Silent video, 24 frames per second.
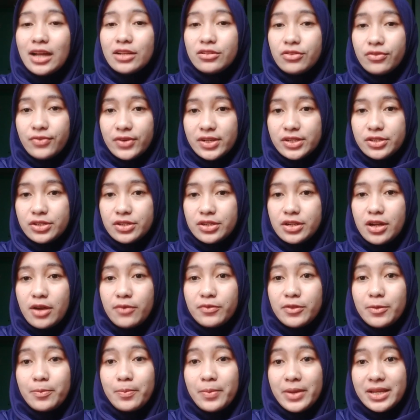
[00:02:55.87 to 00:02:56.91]
the return
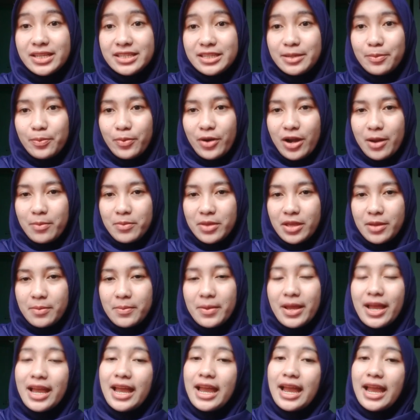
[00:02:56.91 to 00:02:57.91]
of the basic premium